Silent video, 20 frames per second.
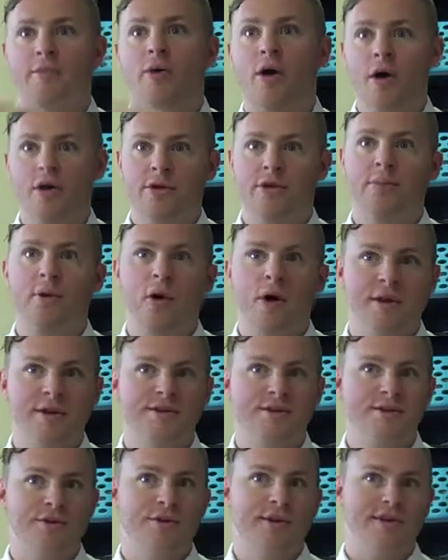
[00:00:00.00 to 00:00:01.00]
other parts,
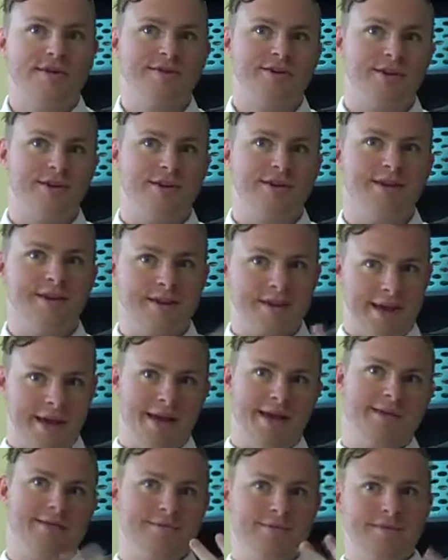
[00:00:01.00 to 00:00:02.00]
so they can start to get
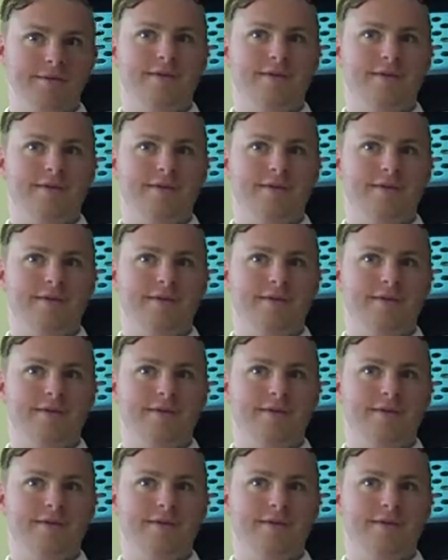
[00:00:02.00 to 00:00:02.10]
that.